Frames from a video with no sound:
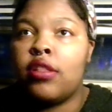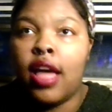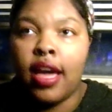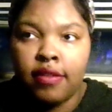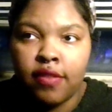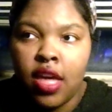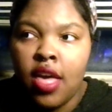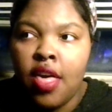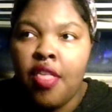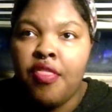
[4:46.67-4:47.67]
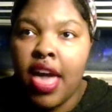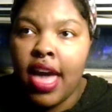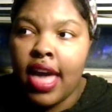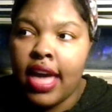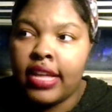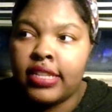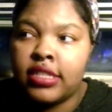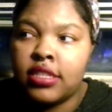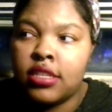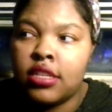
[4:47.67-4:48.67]
life that
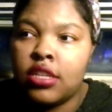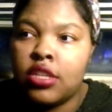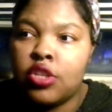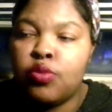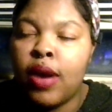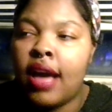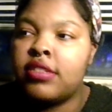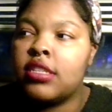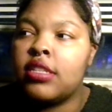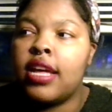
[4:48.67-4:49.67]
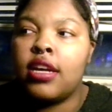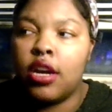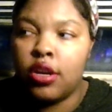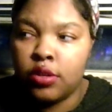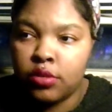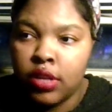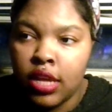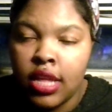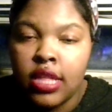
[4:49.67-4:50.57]
you have to let go,